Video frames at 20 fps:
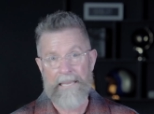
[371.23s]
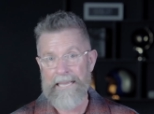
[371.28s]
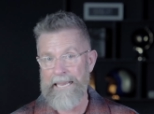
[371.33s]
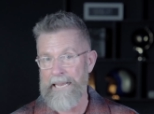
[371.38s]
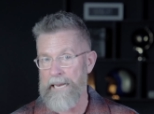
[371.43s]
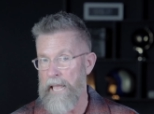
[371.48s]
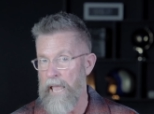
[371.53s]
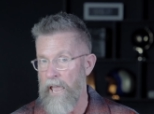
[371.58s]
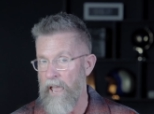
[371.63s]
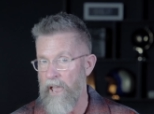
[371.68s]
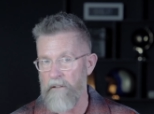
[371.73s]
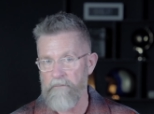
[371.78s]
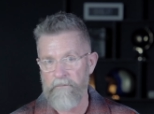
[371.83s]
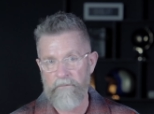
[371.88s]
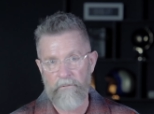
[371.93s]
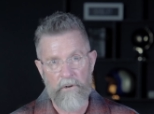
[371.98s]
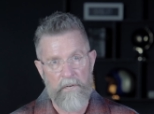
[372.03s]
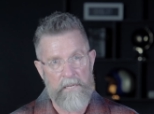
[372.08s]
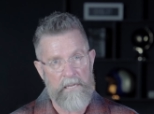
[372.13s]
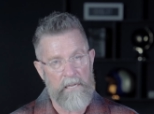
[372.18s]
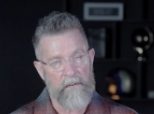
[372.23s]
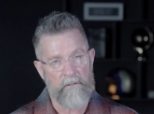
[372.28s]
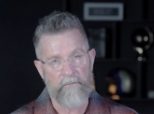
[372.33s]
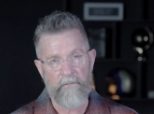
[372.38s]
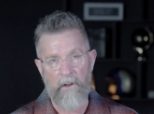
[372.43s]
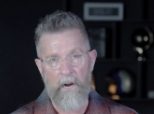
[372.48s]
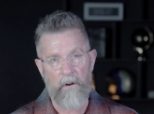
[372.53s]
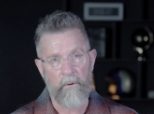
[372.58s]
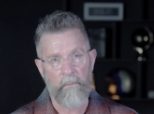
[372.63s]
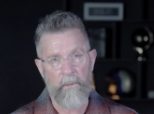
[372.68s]
in every
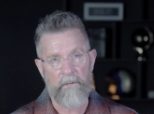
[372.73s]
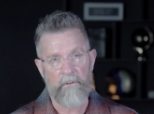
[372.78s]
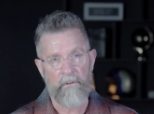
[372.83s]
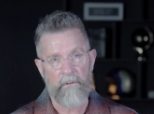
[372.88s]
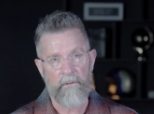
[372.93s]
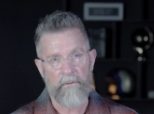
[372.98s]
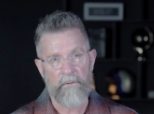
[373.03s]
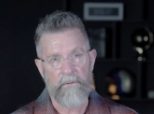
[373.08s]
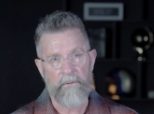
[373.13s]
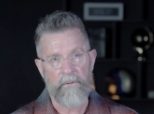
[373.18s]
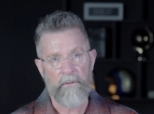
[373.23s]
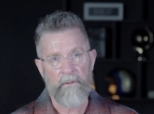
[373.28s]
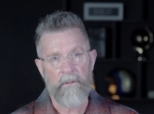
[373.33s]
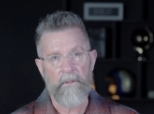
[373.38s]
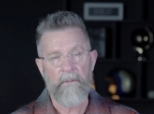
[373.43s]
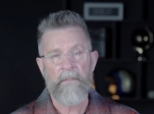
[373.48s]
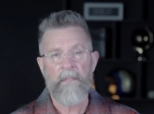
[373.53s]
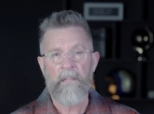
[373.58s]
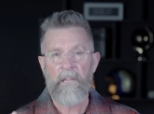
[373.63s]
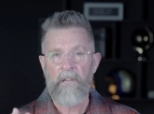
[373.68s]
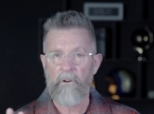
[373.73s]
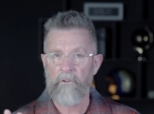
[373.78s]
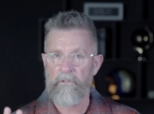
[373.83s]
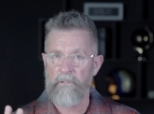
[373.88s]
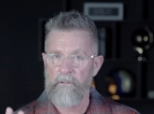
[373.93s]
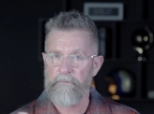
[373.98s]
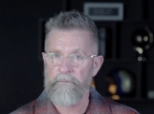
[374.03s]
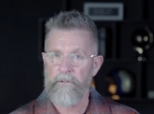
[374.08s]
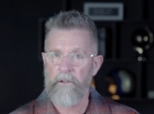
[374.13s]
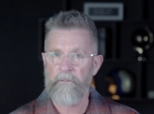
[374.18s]
environment. Here's
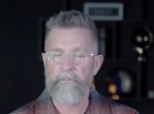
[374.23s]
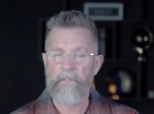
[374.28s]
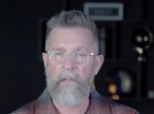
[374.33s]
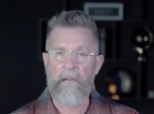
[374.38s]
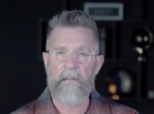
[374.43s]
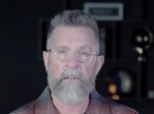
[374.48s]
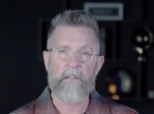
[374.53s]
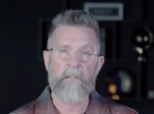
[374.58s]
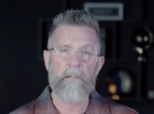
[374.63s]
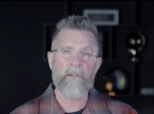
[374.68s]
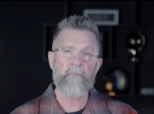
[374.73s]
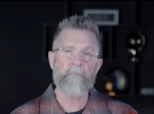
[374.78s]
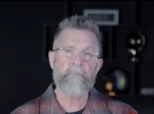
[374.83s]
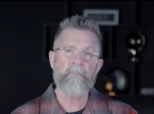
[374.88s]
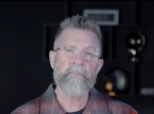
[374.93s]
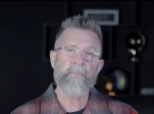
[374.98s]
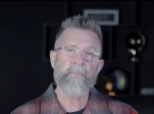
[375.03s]
the fifth idea